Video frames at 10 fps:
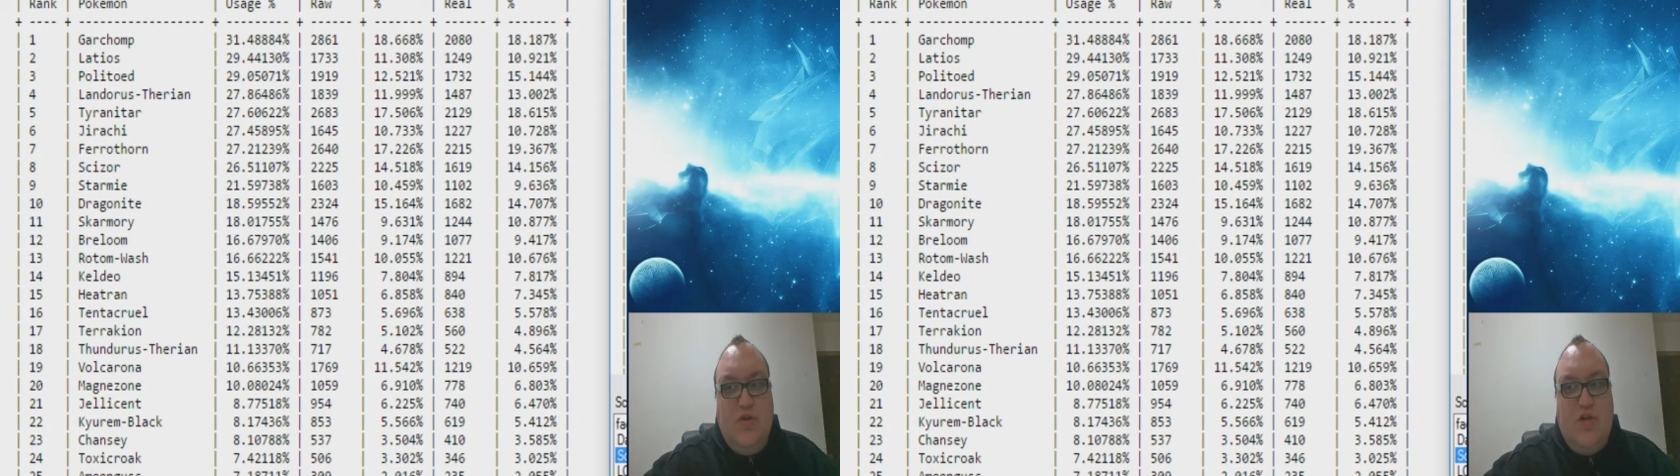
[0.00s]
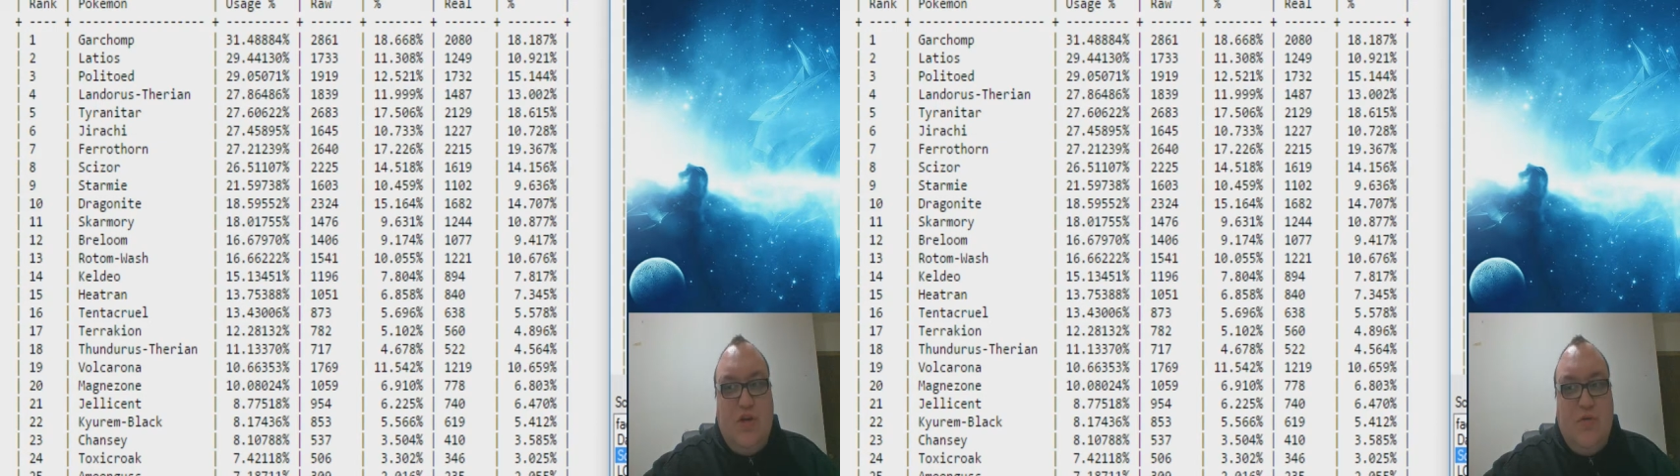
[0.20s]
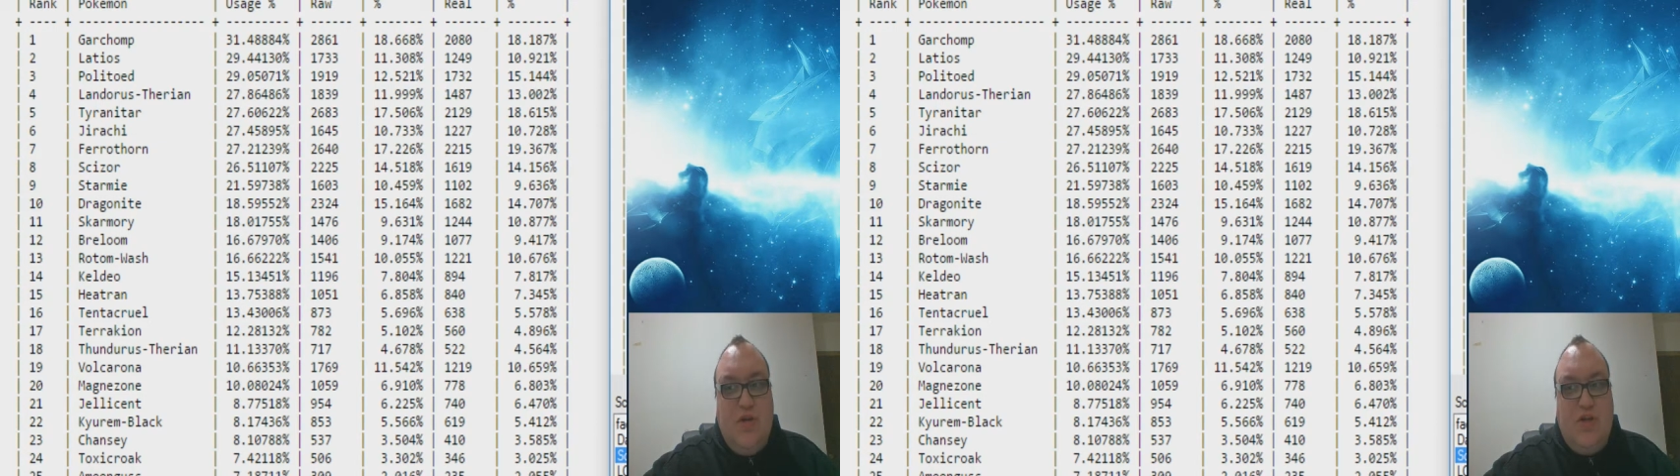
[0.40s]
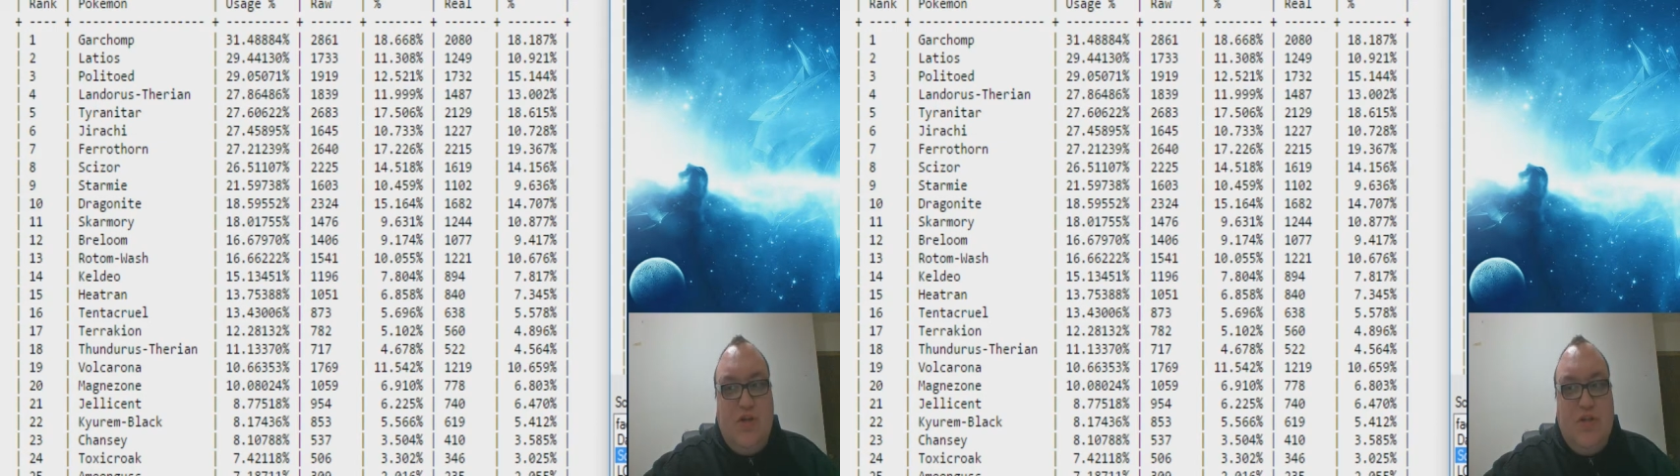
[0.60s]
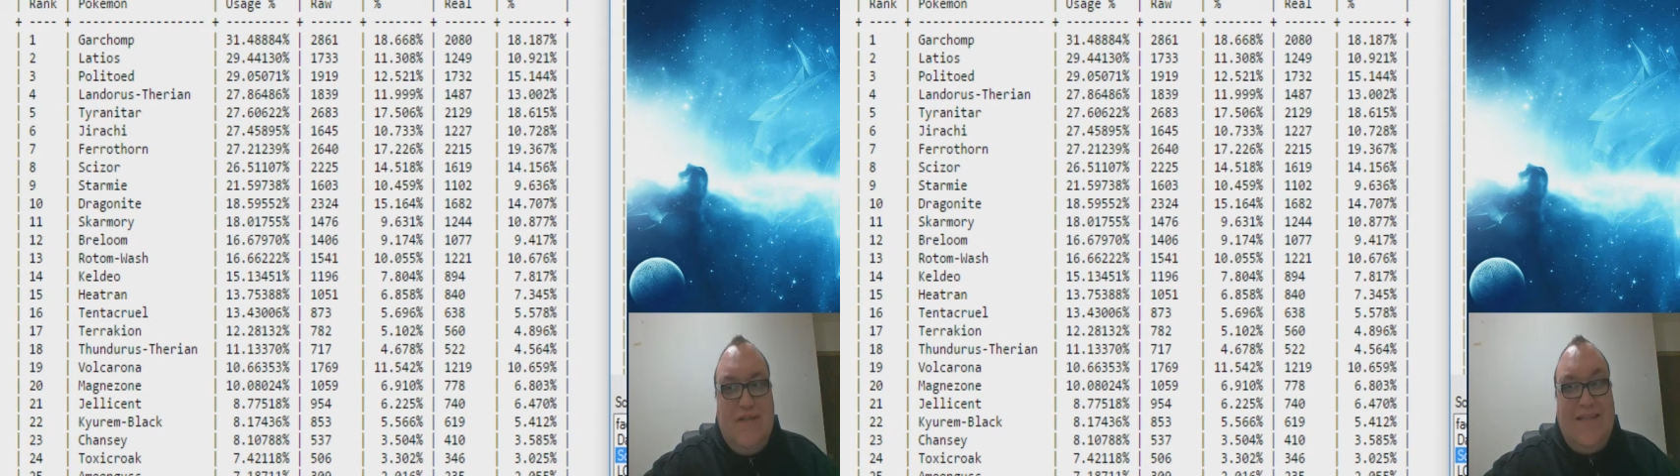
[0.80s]

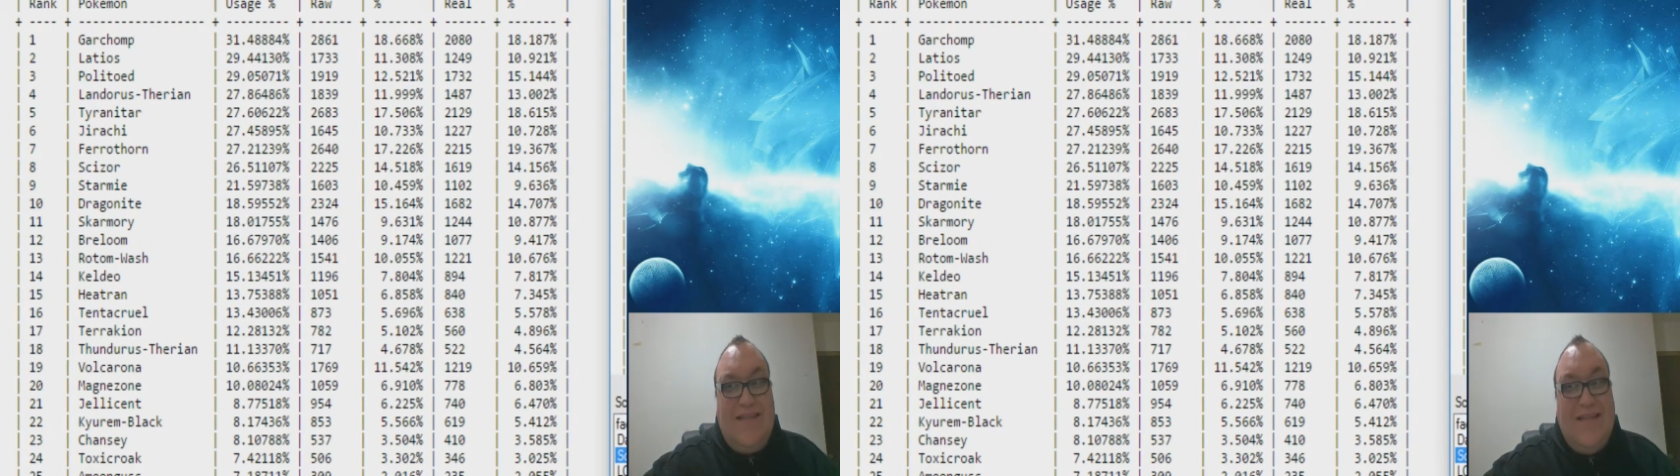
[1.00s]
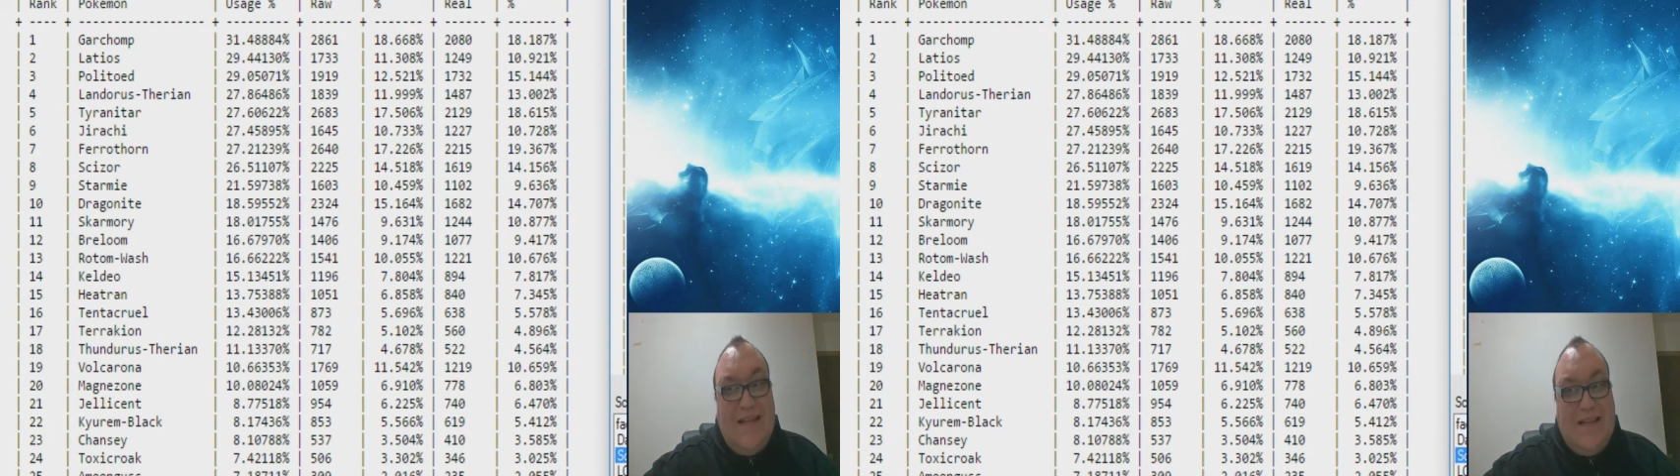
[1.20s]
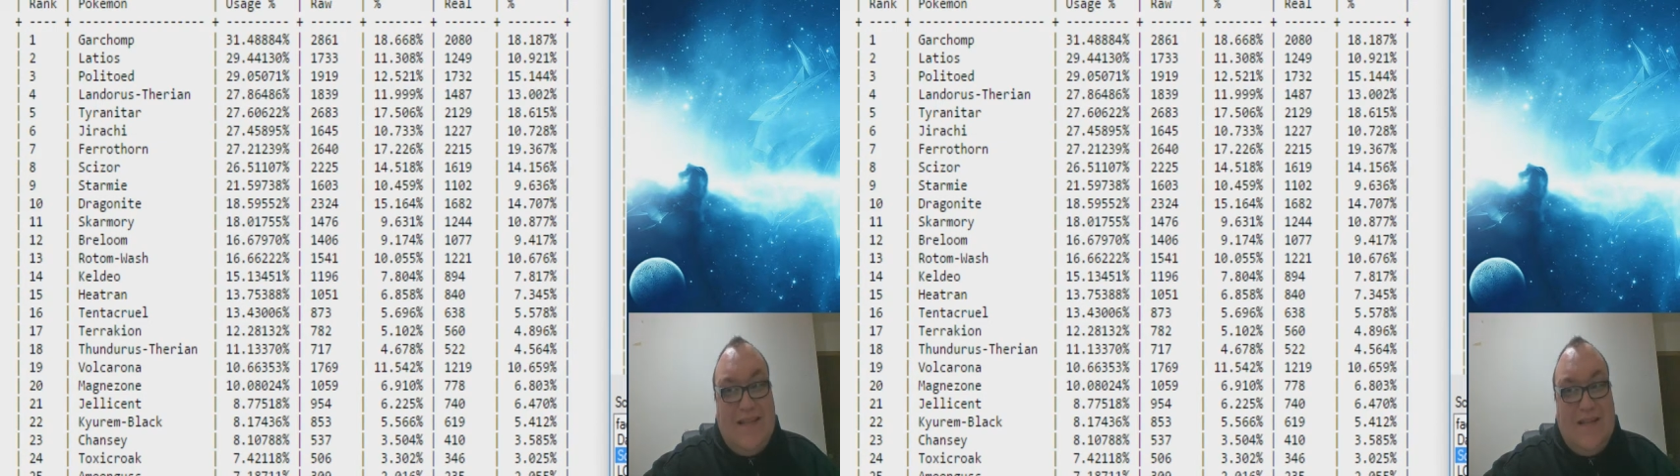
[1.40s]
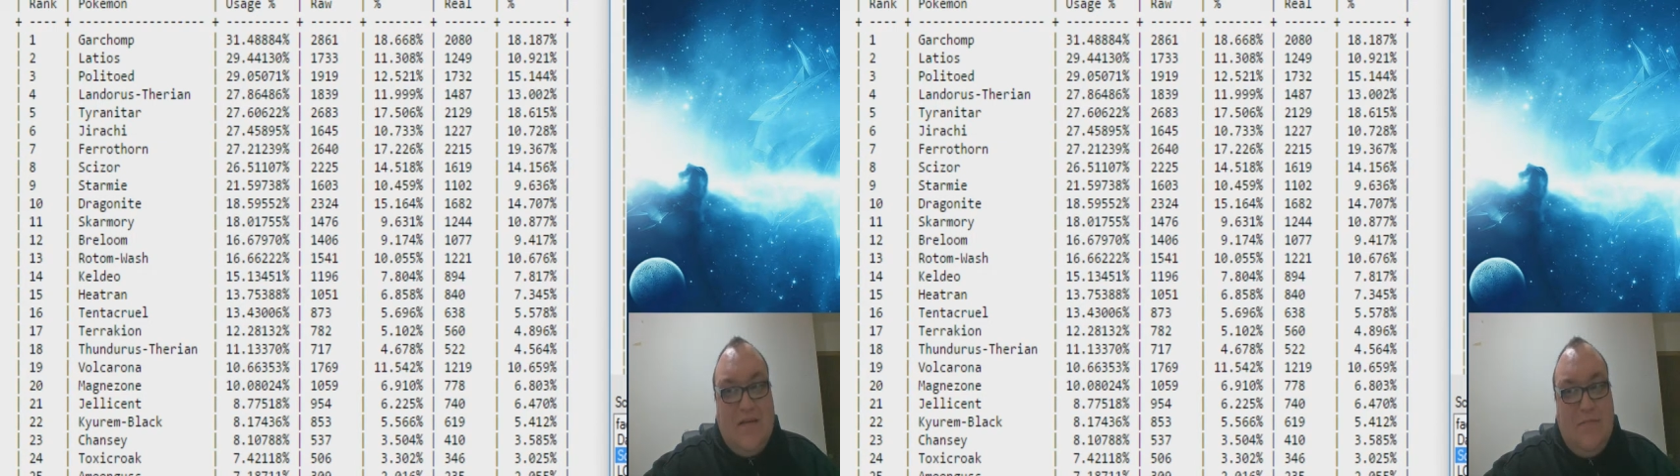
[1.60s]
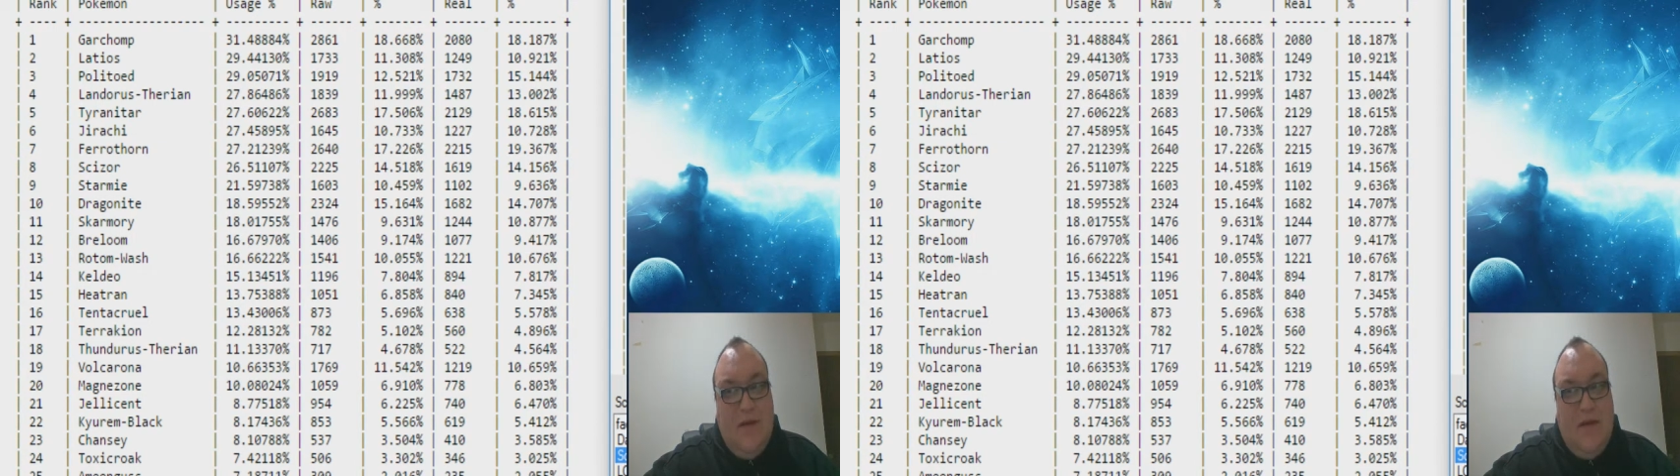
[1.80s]
Generation 6
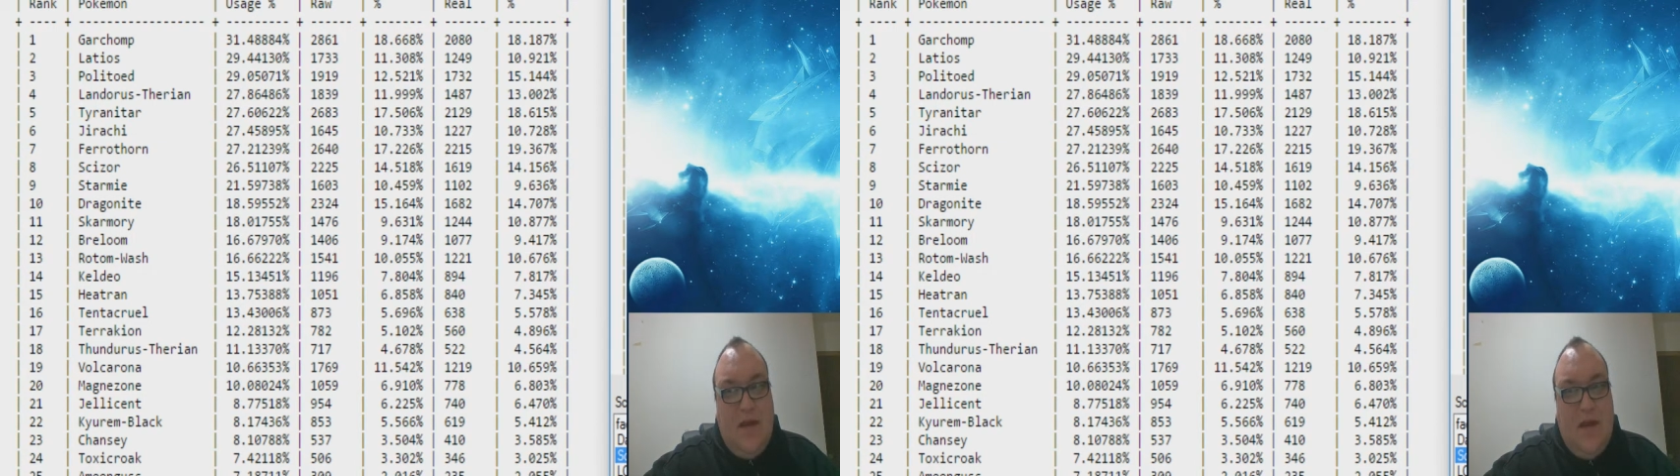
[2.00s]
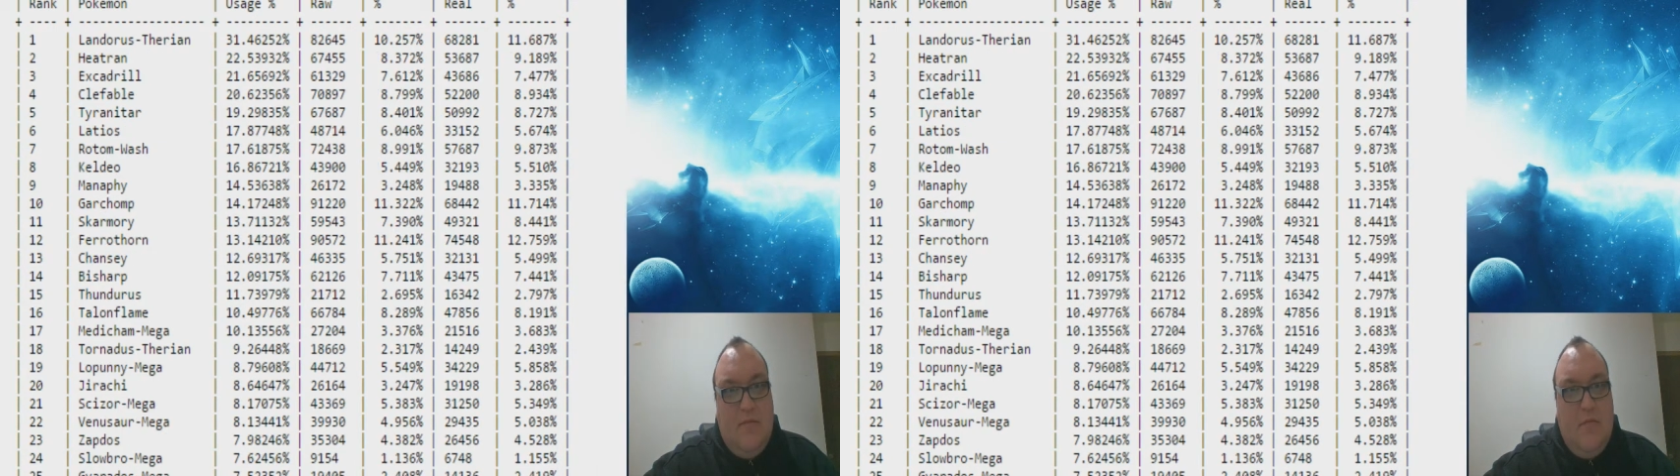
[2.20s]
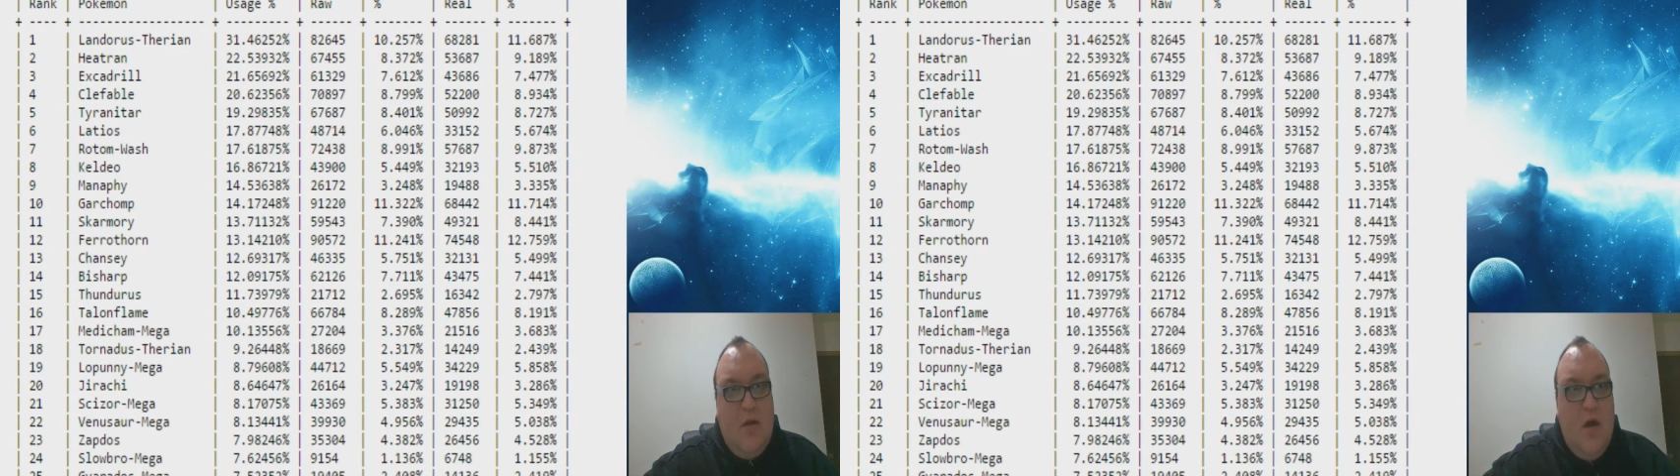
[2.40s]
metagame,